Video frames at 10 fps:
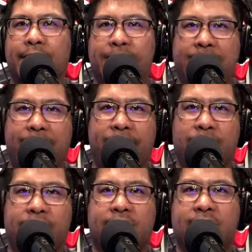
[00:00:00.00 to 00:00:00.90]
the
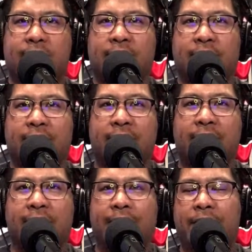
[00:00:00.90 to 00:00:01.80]
Devils in
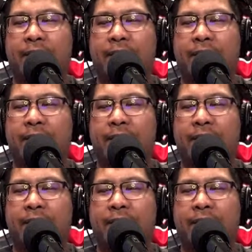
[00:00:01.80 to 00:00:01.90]
kind of